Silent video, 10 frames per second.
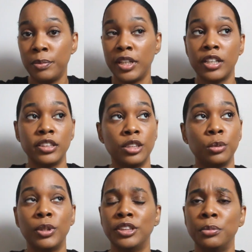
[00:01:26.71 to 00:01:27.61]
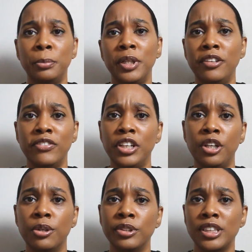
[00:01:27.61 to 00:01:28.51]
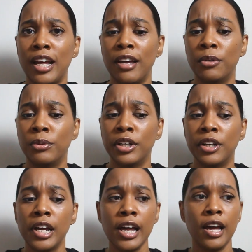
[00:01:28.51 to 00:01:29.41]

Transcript: because there wasn't many videos that were